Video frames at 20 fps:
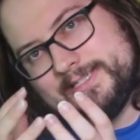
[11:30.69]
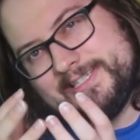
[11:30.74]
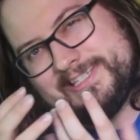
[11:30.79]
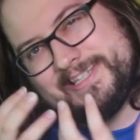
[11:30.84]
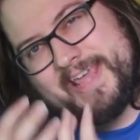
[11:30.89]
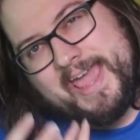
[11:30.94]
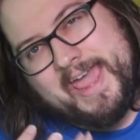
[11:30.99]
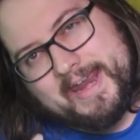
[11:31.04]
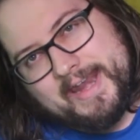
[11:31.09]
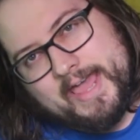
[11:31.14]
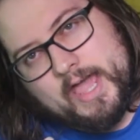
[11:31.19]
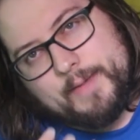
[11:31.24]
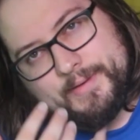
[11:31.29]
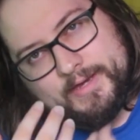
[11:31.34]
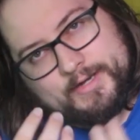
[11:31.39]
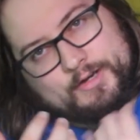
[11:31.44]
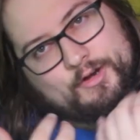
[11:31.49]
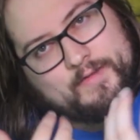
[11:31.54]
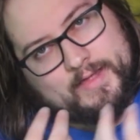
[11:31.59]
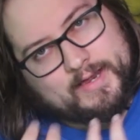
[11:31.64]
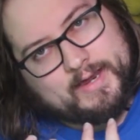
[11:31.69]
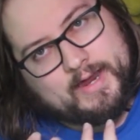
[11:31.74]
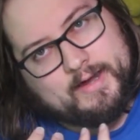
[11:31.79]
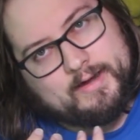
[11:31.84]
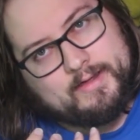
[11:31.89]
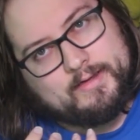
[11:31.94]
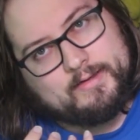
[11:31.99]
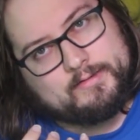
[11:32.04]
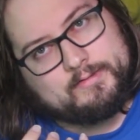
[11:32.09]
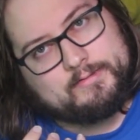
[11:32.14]
sad happy, you know that
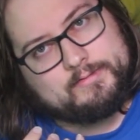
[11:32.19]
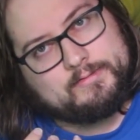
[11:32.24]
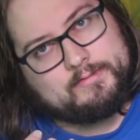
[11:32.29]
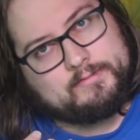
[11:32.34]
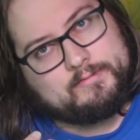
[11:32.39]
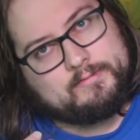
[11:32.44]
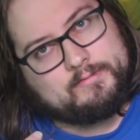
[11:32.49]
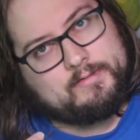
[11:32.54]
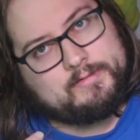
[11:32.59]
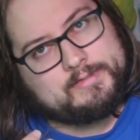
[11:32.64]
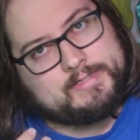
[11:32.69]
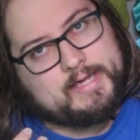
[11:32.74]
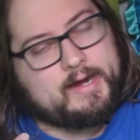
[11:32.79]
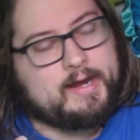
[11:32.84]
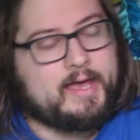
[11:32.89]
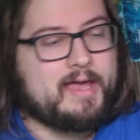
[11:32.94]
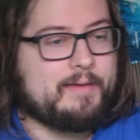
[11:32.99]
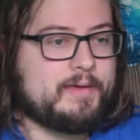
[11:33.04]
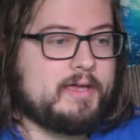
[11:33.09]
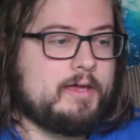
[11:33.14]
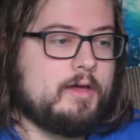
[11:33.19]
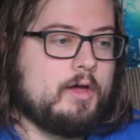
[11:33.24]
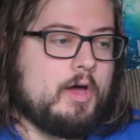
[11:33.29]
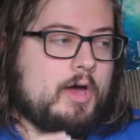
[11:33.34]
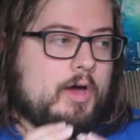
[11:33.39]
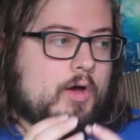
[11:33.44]
kind of sad happy,